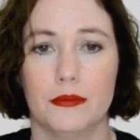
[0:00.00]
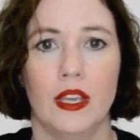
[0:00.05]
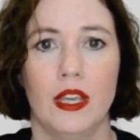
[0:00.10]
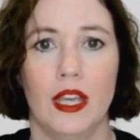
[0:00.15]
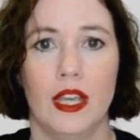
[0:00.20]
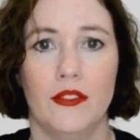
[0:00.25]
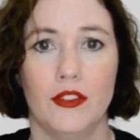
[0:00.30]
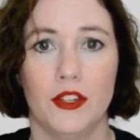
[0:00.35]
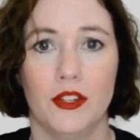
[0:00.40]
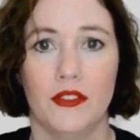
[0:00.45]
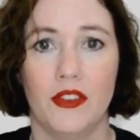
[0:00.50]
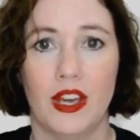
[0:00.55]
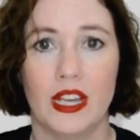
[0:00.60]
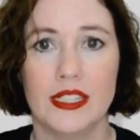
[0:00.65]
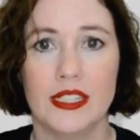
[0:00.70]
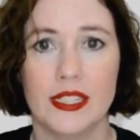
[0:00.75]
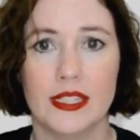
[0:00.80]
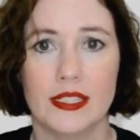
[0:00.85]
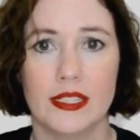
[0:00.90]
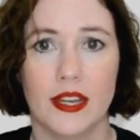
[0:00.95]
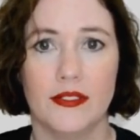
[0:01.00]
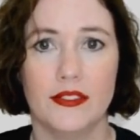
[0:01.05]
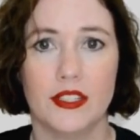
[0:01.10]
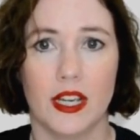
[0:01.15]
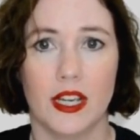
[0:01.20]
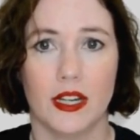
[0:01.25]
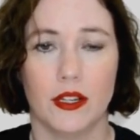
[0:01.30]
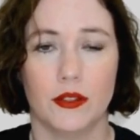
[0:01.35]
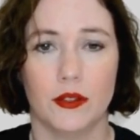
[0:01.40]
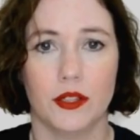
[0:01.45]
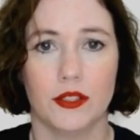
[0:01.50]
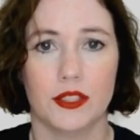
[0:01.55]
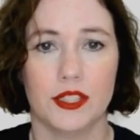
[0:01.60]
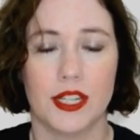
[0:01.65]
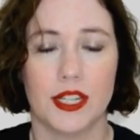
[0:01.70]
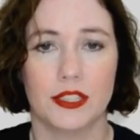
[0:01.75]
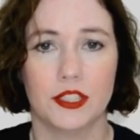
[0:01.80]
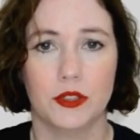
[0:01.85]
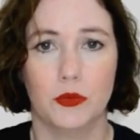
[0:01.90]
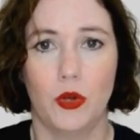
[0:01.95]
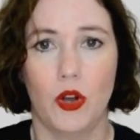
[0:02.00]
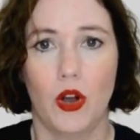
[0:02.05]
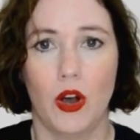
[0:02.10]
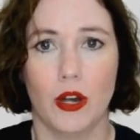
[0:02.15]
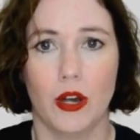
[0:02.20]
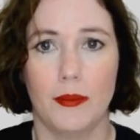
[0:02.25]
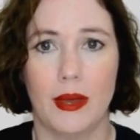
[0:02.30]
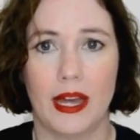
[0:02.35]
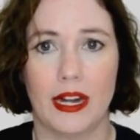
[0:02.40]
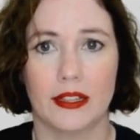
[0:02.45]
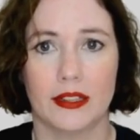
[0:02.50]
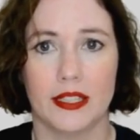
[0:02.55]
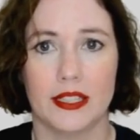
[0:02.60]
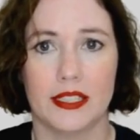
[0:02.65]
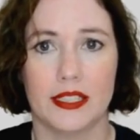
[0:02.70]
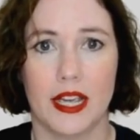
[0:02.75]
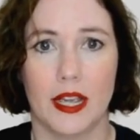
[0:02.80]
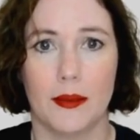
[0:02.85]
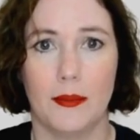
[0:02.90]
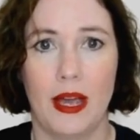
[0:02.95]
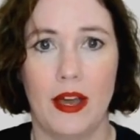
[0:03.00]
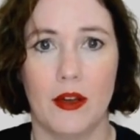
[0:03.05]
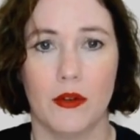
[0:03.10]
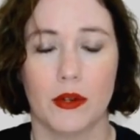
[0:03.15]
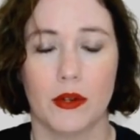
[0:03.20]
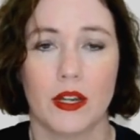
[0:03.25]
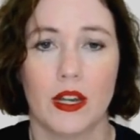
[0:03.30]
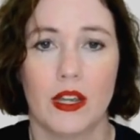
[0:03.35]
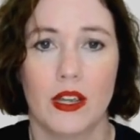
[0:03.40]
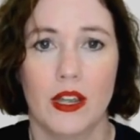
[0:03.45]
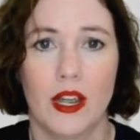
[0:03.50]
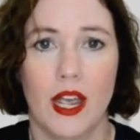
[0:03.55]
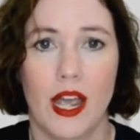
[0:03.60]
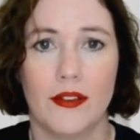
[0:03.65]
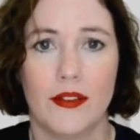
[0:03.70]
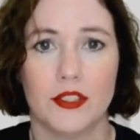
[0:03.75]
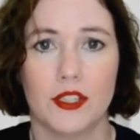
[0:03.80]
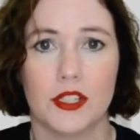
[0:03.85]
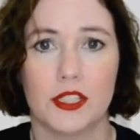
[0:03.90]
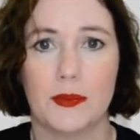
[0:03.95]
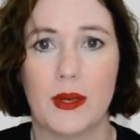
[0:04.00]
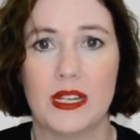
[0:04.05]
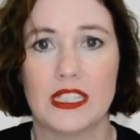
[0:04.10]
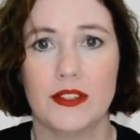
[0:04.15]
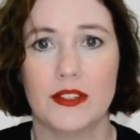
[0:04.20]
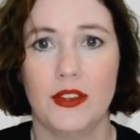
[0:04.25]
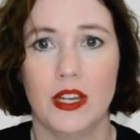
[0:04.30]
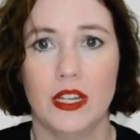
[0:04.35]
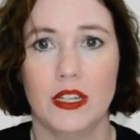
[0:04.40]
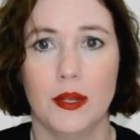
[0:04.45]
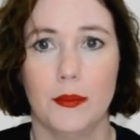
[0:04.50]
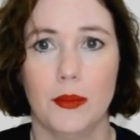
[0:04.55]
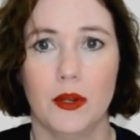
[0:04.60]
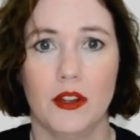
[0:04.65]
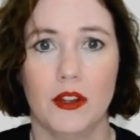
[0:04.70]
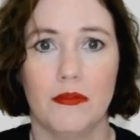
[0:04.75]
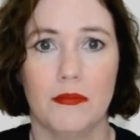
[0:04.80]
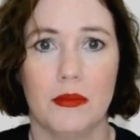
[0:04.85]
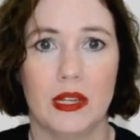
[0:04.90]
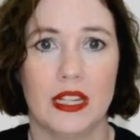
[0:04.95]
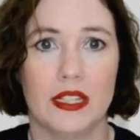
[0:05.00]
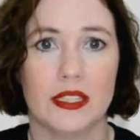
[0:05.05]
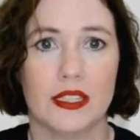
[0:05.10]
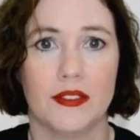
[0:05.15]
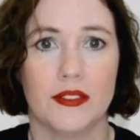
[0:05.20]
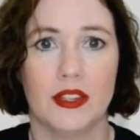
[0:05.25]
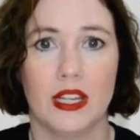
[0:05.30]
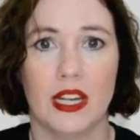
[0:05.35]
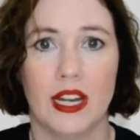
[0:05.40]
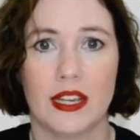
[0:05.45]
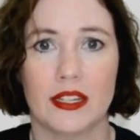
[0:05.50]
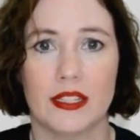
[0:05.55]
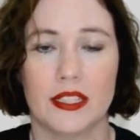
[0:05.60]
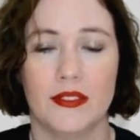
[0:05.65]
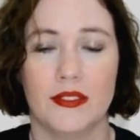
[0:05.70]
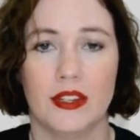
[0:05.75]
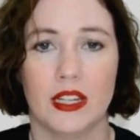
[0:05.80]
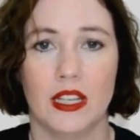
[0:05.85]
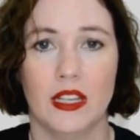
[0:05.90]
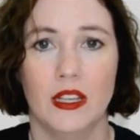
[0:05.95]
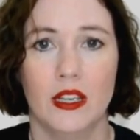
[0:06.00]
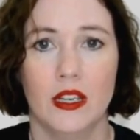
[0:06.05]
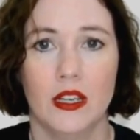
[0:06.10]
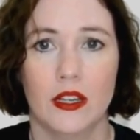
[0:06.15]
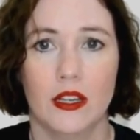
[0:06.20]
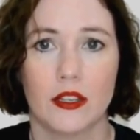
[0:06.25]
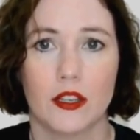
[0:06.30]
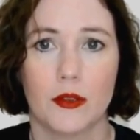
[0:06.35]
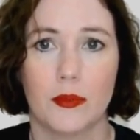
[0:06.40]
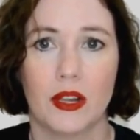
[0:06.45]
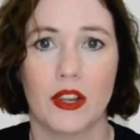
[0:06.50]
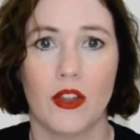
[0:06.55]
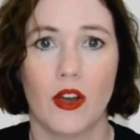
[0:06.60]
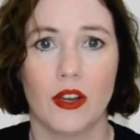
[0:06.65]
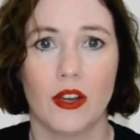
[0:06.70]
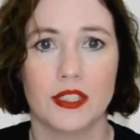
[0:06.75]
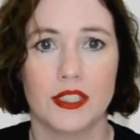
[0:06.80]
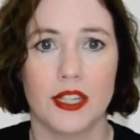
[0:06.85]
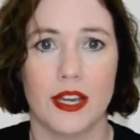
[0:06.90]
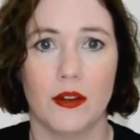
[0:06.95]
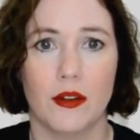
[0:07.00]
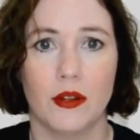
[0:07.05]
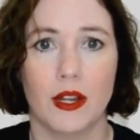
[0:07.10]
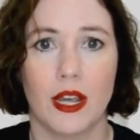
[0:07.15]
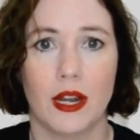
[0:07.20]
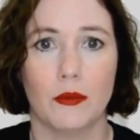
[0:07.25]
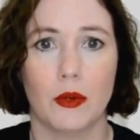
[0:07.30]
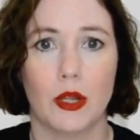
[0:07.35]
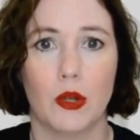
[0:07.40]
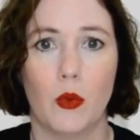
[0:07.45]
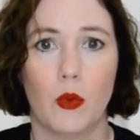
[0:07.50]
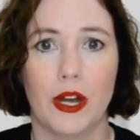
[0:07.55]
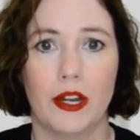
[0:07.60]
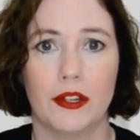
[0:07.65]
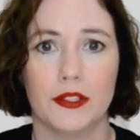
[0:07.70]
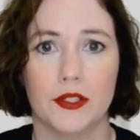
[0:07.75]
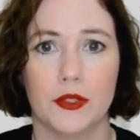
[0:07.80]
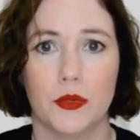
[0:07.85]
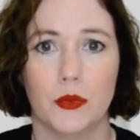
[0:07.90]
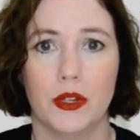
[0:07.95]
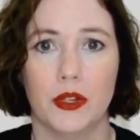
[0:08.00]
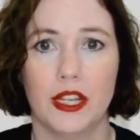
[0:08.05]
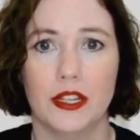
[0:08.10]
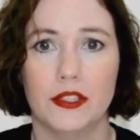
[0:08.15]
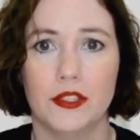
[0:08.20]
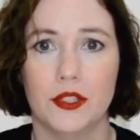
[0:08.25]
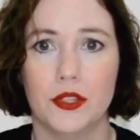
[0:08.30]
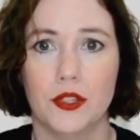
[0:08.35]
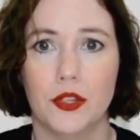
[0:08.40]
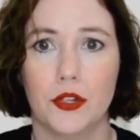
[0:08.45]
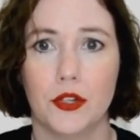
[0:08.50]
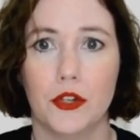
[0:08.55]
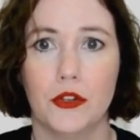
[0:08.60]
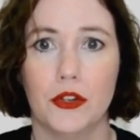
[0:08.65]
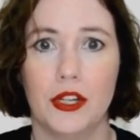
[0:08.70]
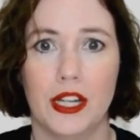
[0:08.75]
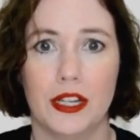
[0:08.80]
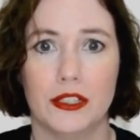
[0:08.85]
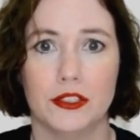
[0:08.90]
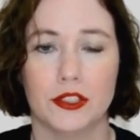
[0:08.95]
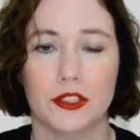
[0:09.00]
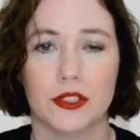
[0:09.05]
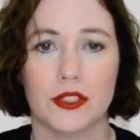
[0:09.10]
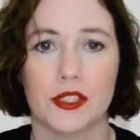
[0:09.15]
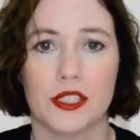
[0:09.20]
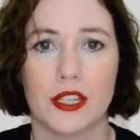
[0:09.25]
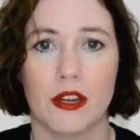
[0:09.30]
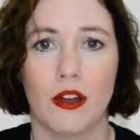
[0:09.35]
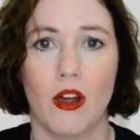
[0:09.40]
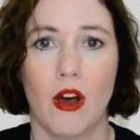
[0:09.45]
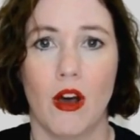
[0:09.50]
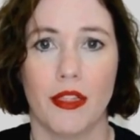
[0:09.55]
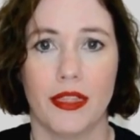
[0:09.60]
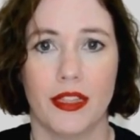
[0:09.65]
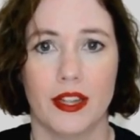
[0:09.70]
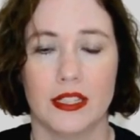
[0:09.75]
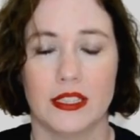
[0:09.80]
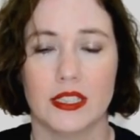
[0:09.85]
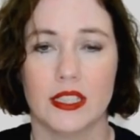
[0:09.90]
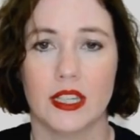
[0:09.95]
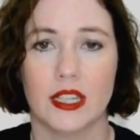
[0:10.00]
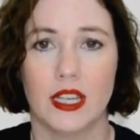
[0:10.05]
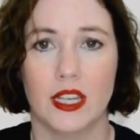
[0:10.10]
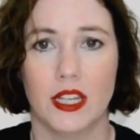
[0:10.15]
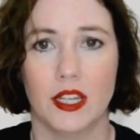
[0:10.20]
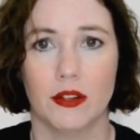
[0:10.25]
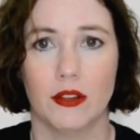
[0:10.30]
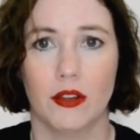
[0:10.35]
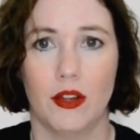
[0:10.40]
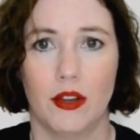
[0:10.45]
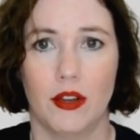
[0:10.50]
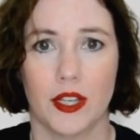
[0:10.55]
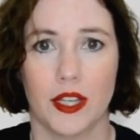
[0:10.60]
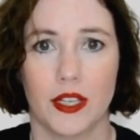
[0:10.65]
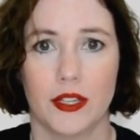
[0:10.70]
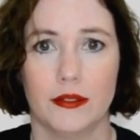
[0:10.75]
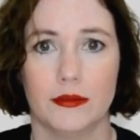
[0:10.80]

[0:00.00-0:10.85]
If your device is left idle, your session will automatically time out. After a specified number of minutes of inactivity, you'll be logged out and required to re-enter your credentials and authenticate your login.